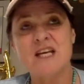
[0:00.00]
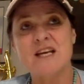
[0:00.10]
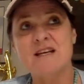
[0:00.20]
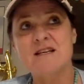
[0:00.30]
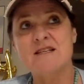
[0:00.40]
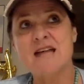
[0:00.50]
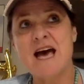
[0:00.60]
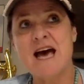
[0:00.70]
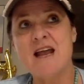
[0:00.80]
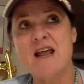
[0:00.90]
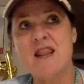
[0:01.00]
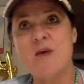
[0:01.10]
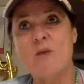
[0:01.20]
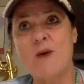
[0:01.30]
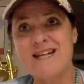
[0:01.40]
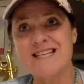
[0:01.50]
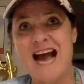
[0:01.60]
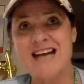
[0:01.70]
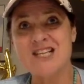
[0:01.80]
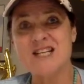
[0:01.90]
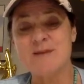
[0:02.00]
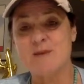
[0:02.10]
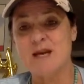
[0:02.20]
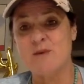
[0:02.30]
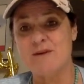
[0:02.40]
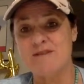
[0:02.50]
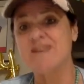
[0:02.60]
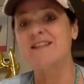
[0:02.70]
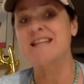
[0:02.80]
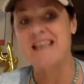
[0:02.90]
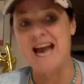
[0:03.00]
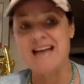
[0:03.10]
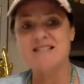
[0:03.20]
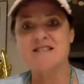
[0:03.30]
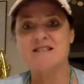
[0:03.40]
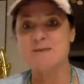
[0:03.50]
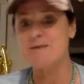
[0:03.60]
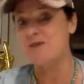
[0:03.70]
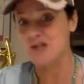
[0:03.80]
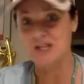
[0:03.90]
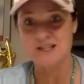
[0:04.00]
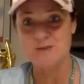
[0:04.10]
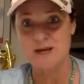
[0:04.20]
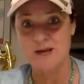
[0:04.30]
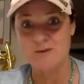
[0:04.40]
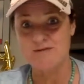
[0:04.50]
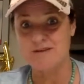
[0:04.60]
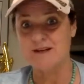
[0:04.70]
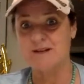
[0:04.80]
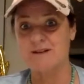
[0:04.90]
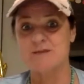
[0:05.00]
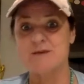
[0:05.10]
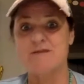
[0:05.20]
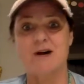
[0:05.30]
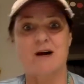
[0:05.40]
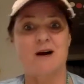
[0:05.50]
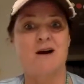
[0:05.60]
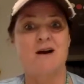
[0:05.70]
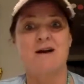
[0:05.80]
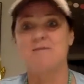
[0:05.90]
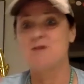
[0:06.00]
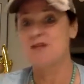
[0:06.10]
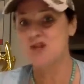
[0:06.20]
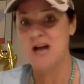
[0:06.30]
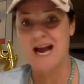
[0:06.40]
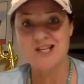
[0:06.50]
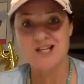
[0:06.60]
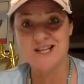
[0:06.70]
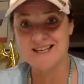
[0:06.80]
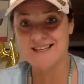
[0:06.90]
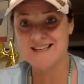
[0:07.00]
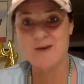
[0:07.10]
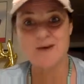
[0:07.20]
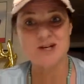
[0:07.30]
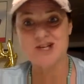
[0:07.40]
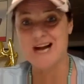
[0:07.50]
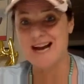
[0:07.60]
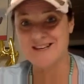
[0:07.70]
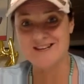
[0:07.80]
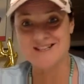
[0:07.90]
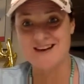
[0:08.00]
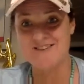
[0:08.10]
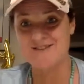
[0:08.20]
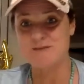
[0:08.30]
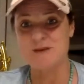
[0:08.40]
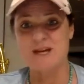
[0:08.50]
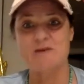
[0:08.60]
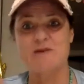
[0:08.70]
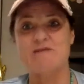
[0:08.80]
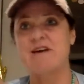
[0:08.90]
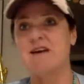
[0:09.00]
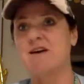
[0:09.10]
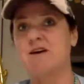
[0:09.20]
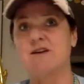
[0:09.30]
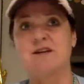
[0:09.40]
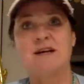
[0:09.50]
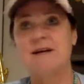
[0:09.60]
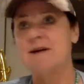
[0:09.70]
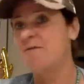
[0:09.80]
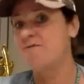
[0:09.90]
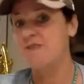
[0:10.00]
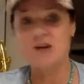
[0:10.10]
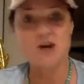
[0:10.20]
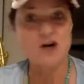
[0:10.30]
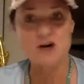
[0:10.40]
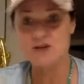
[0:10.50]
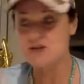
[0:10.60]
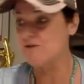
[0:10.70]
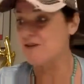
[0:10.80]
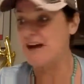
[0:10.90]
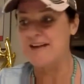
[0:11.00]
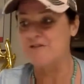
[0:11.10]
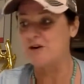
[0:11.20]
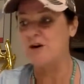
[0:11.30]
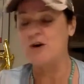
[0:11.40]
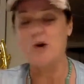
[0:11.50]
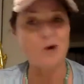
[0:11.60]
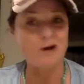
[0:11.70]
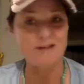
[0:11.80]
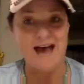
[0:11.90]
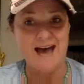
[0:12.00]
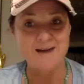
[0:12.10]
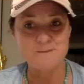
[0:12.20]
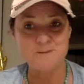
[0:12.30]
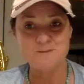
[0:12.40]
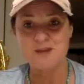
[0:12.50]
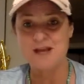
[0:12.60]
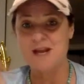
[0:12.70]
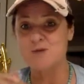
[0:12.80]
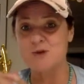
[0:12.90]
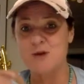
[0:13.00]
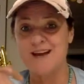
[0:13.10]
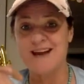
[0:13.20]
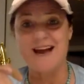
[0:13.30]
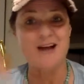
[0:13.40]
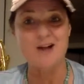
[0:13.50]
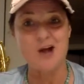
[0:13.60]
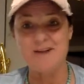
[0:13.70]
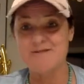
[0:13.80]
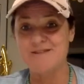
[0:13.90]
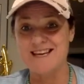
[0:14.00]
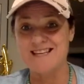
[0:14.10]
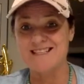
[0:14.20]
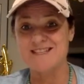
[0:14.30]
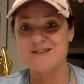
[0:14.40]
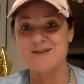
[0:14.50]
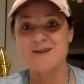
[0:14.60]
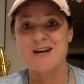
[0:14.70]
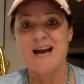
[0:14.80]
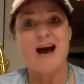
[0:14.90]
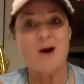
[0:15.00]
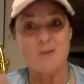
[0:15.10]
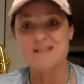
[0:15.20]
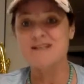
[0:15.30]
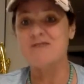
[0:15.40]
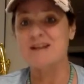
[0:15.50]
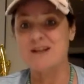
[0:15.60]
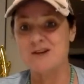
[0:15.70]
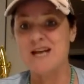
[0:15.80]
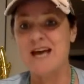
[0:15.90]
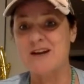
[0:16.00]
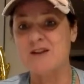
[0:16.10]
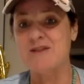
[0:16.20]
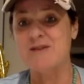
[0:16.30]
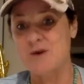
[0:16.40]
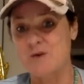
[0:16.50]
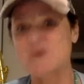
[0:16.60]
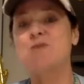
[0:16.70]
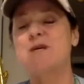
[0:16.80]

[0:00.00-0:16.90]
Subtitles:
is that what is actually being revealed. Yes, some of our shit's being revealed. Some of our distractions, how we distract ourselves is being revealed. Fear, survival, all that. And I'm doing a lot of things to help myself and others handle those